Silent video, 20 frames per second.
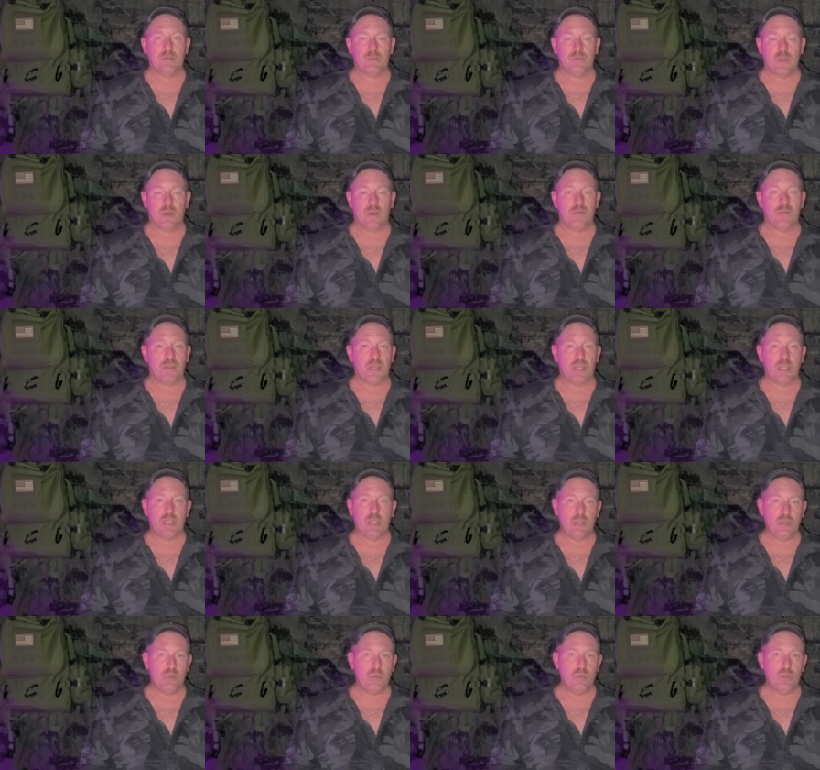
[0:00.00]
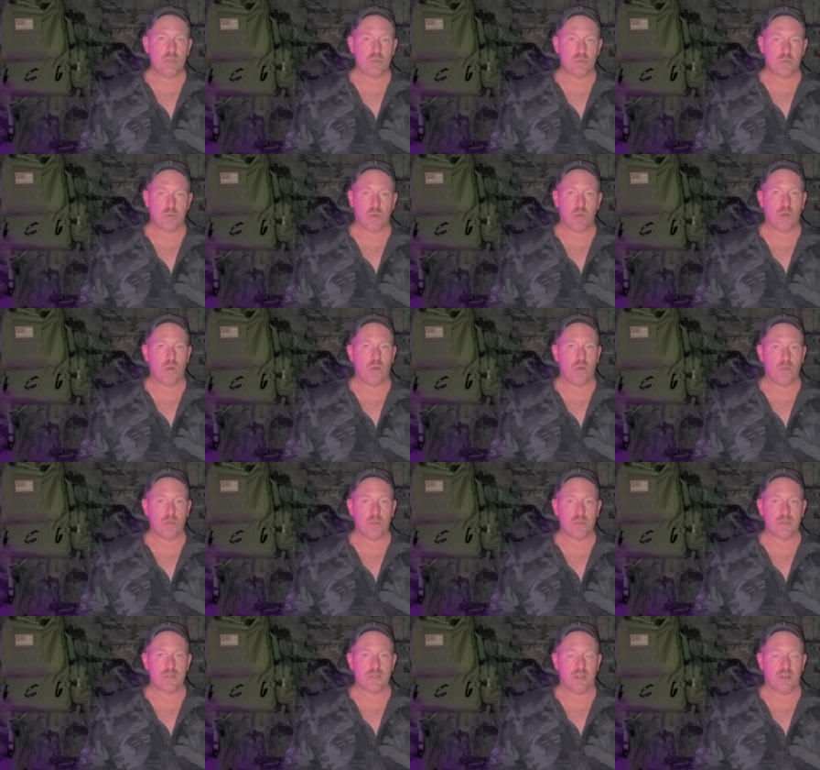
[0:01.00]
of the huge
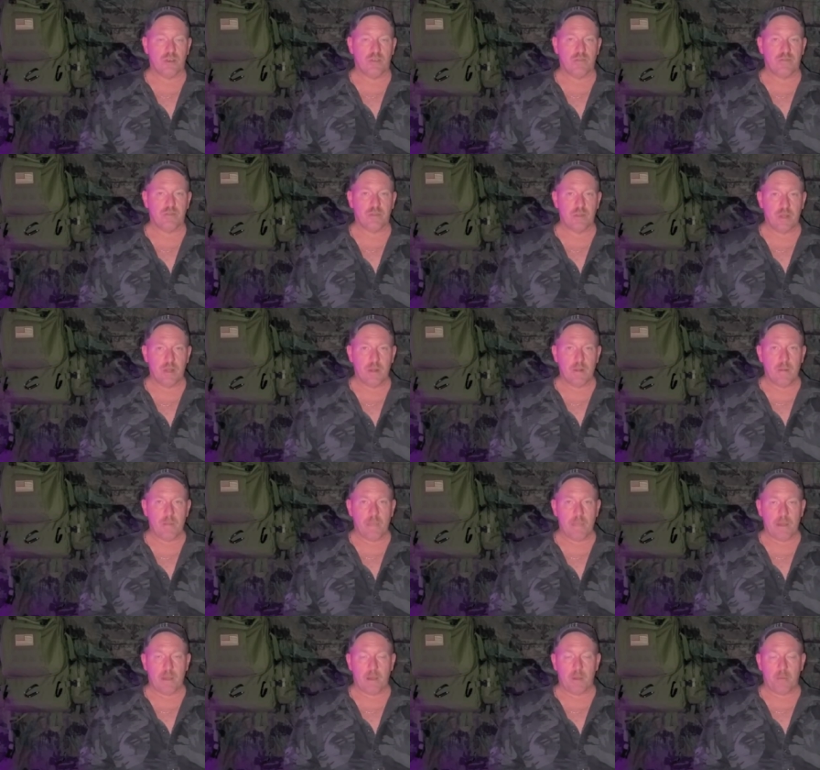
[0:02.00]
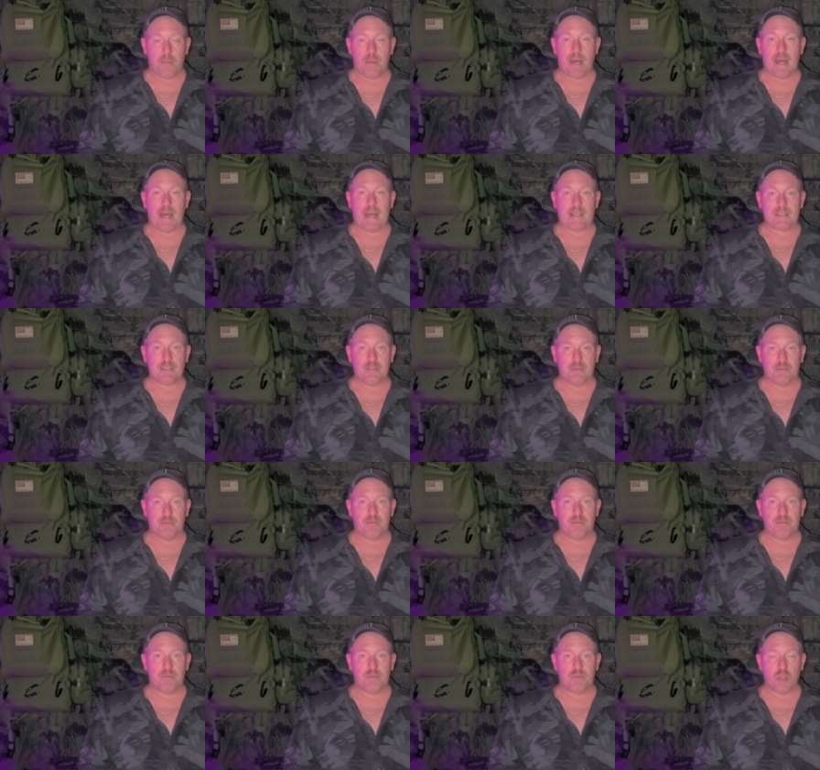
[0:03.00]
rolls of packs
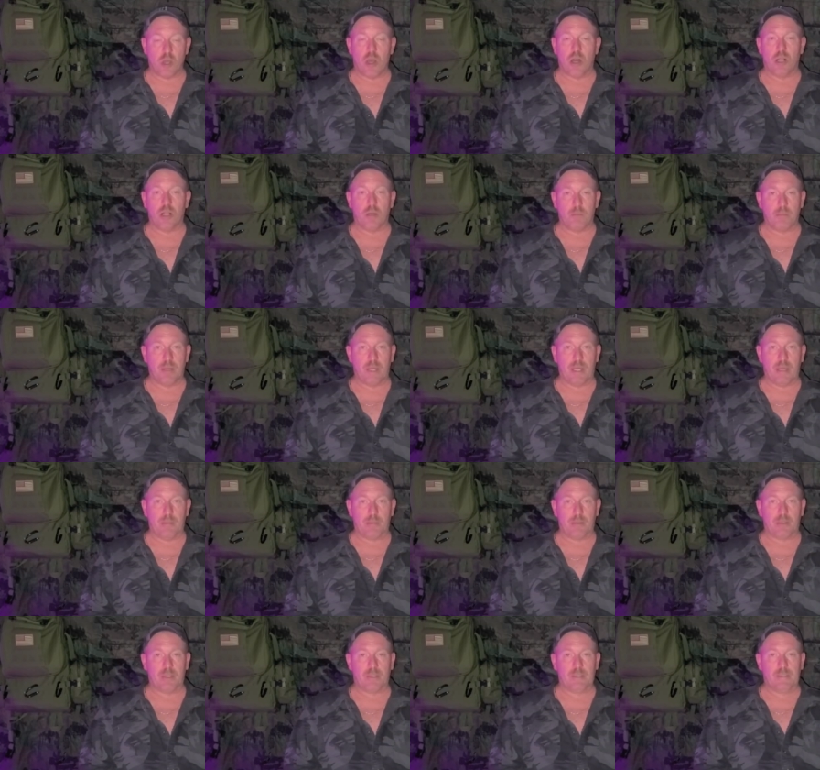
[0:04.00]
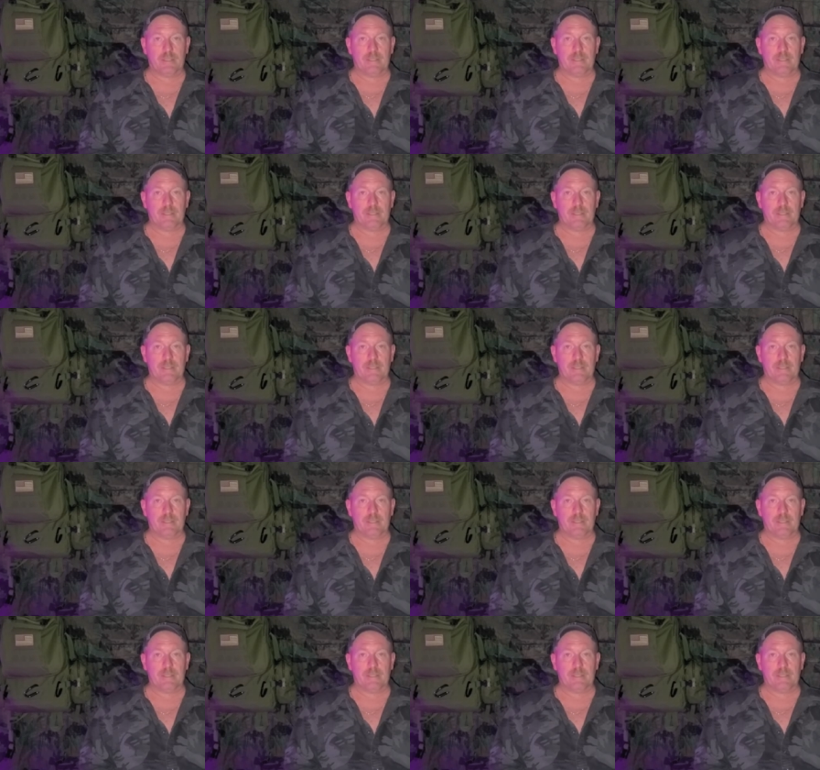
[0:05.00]
of toilet paper.